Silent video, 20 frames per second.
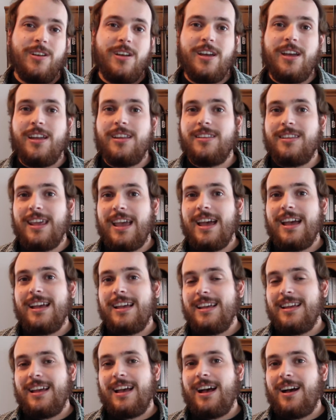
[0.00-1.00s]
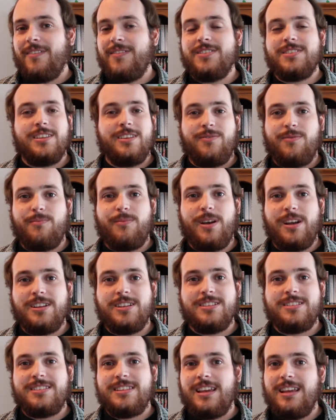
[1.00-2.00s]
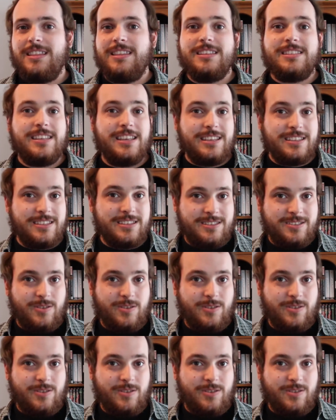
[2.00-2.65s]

and yeah, obviously from what I just said, this is the